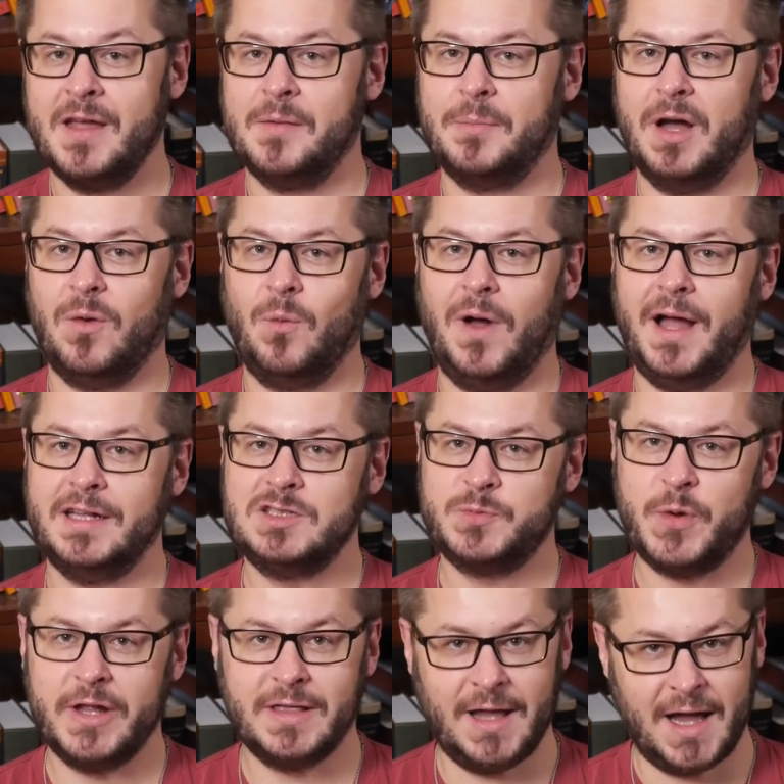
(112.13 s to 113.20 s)
But
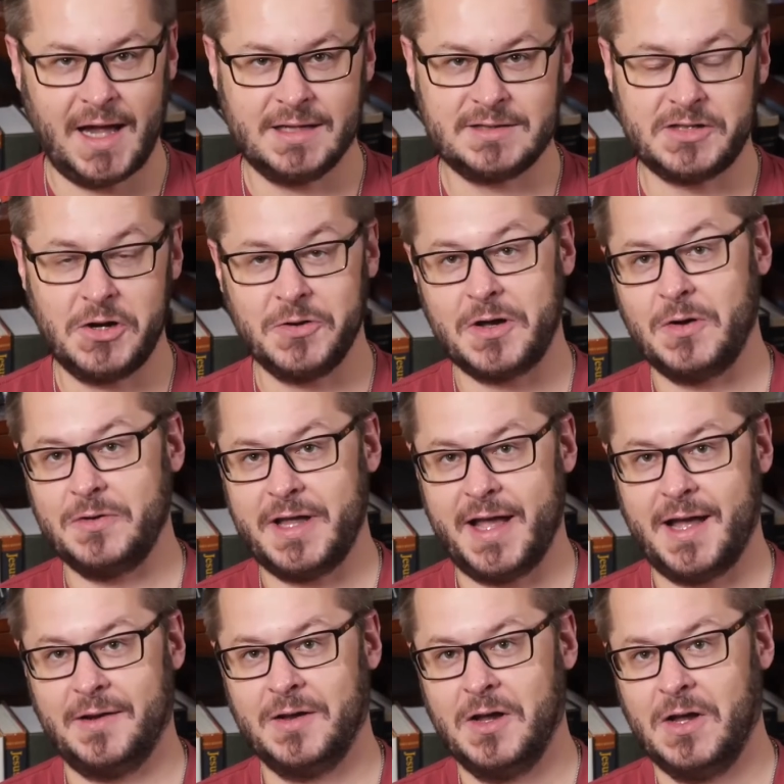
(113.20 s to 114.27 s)
widespread lies don't go
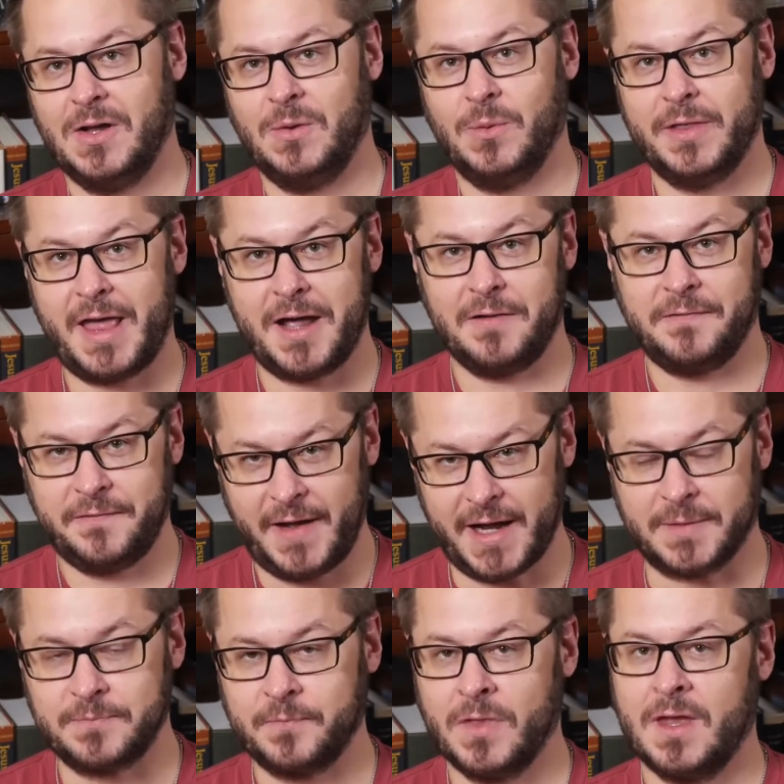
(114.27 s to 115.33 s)
down without a
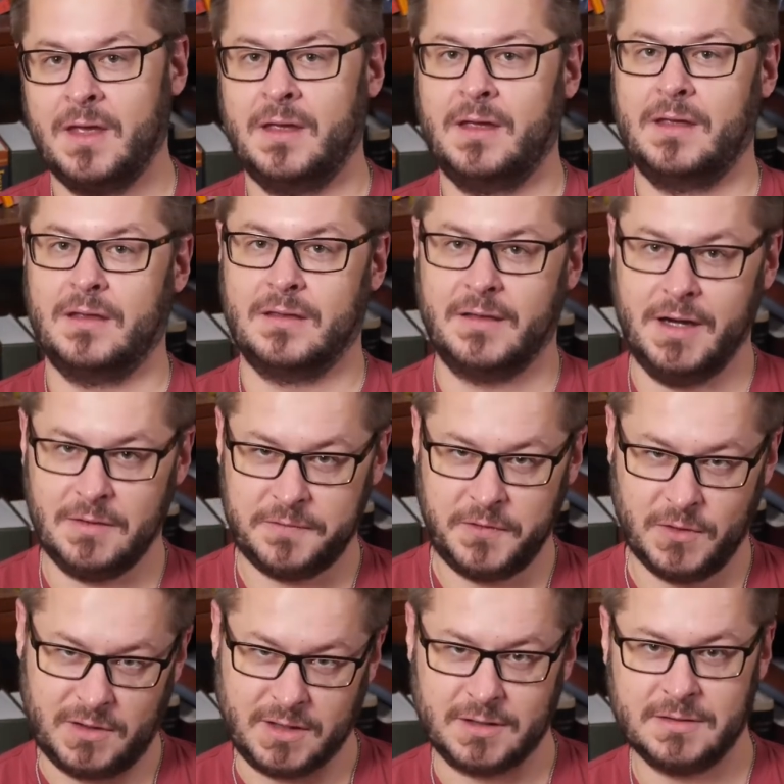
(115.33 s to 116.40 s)
fight.
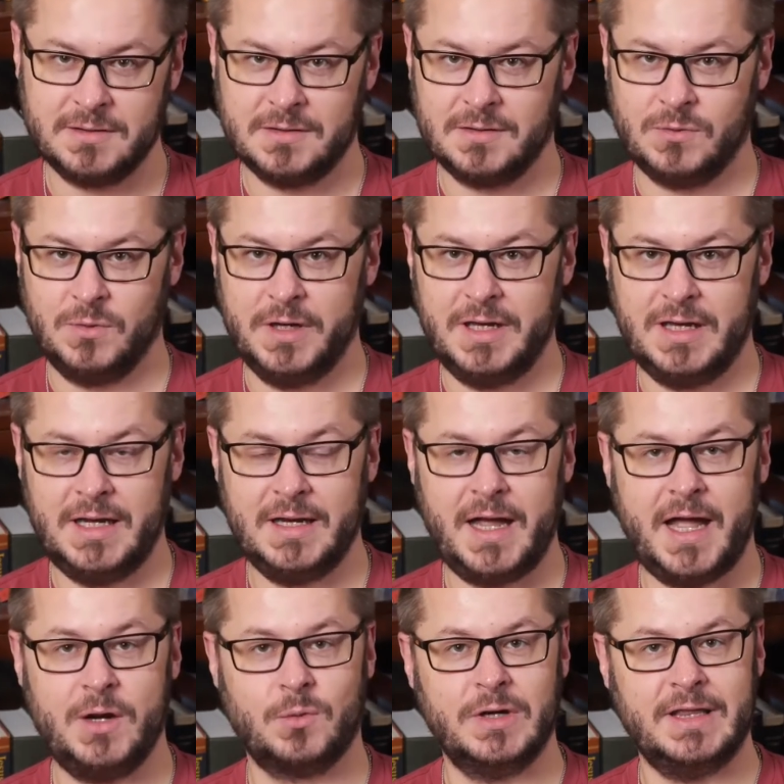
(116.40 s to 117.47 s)
Therefore, we need
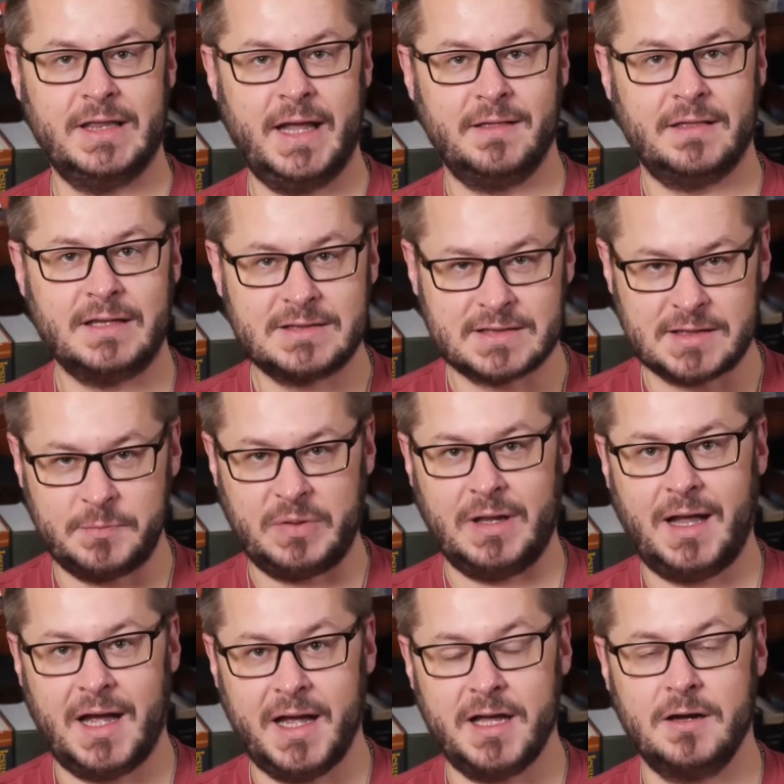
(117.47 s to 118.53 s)
a relentless
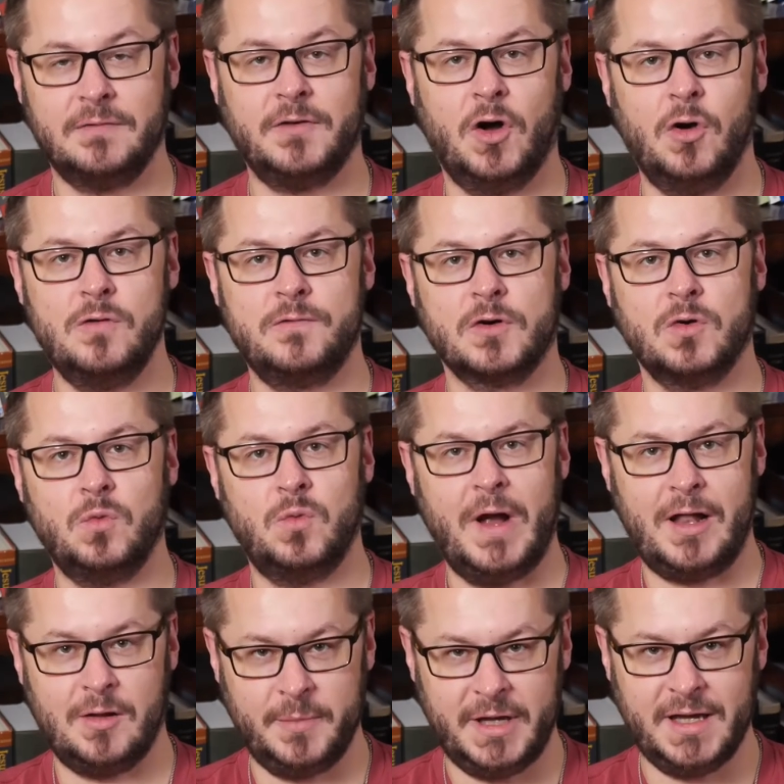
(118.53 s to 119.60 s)
supply of
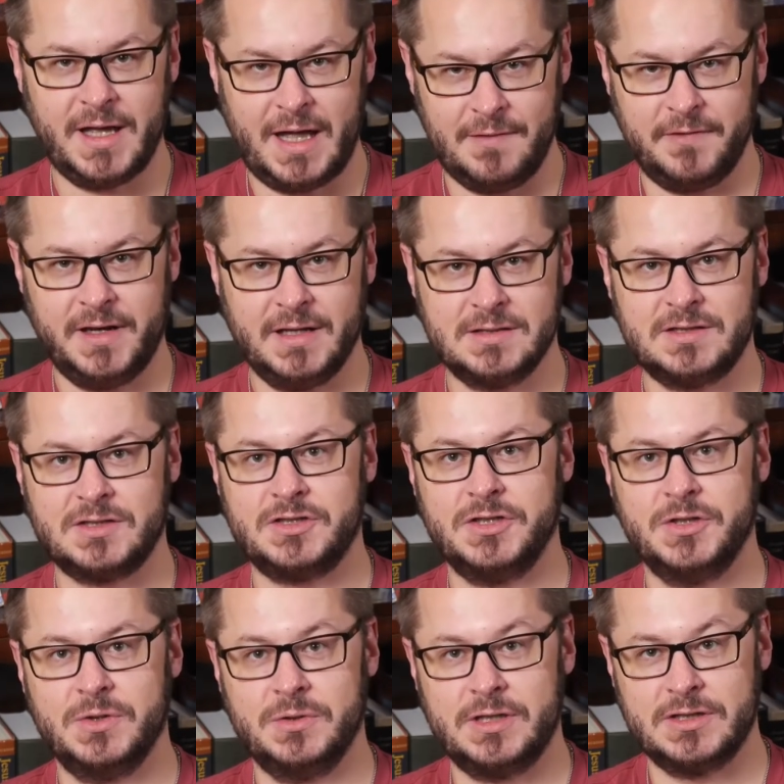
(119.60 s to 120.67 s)
overwhelming evidence
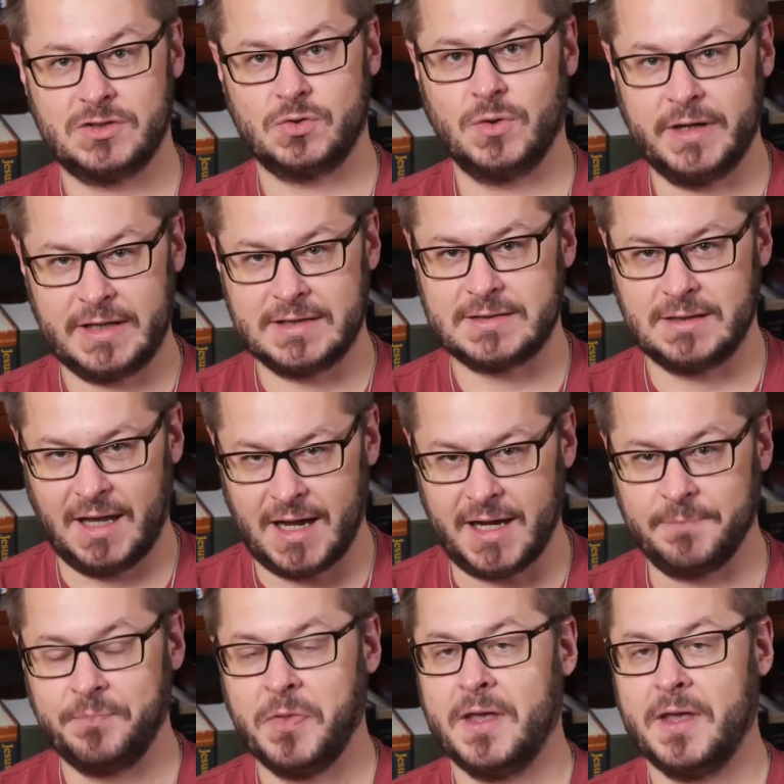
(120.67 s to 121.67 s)
to destroy this lie.